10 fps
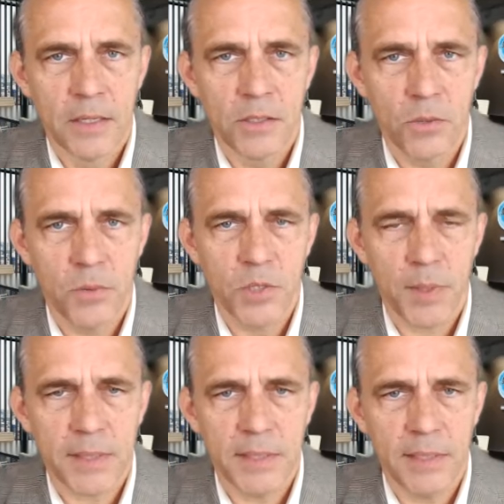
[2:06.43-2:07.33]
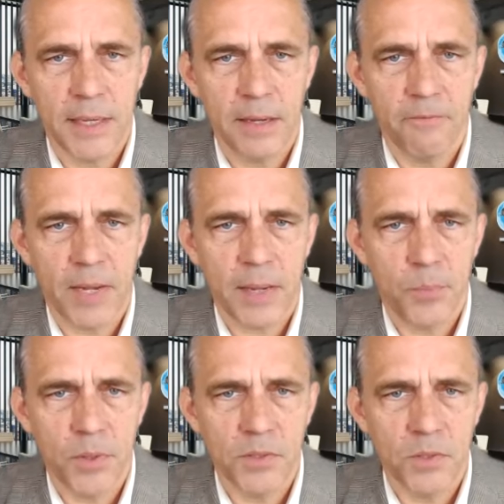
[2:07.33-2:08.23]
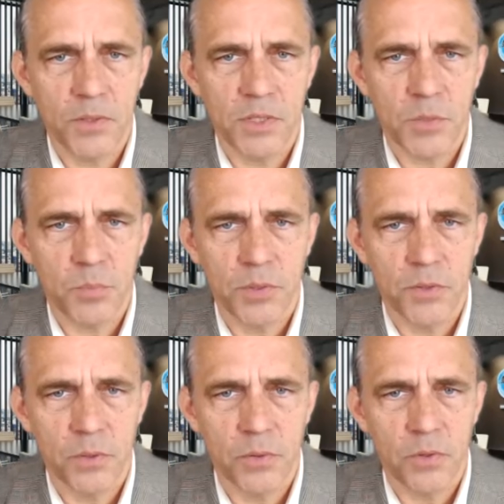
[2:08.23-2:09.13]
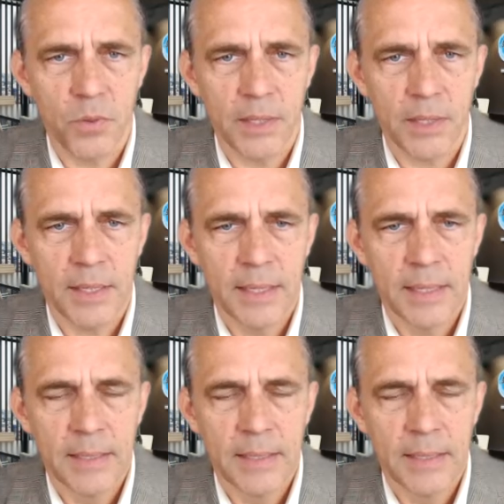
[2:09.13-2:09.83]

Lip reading: So expecting a 5.0 to 6.0 earthquake